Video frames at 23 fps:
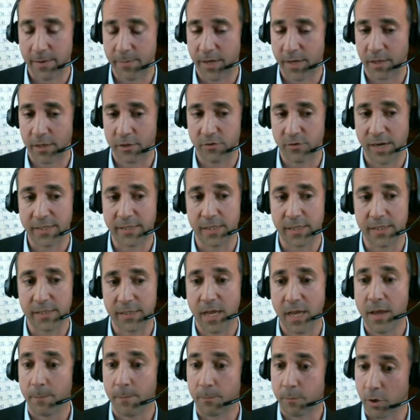email addresses,
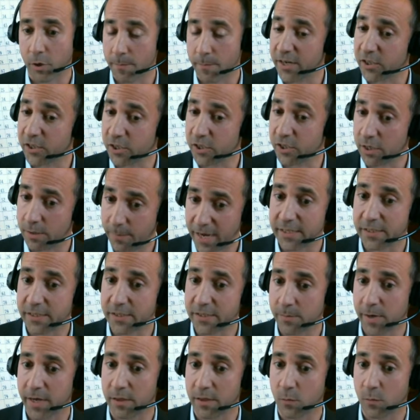permission based
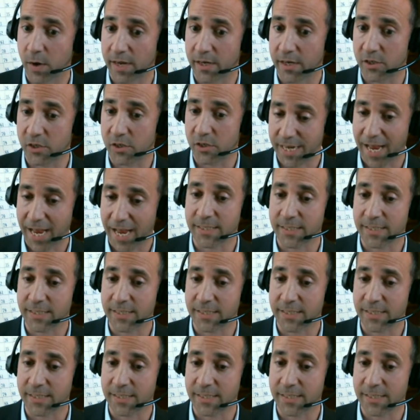too. By the way, she's mm-hmm.